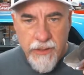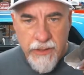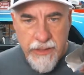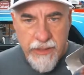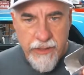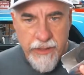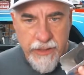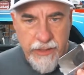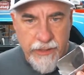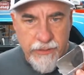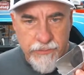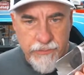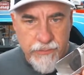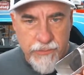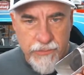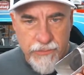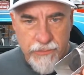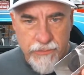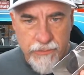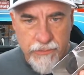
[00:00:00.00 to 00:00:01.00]
it
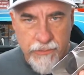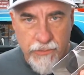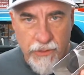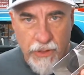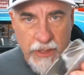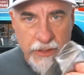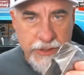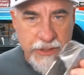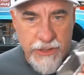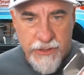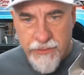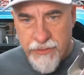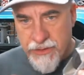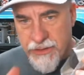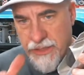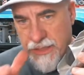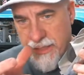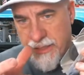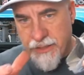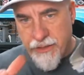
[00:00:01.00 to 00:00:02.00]
locks into a
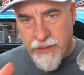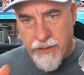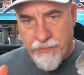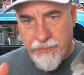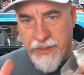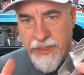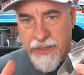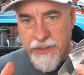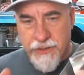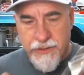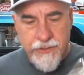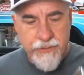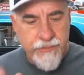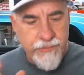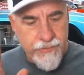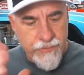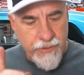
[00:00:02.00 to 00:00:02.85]
secondary piece.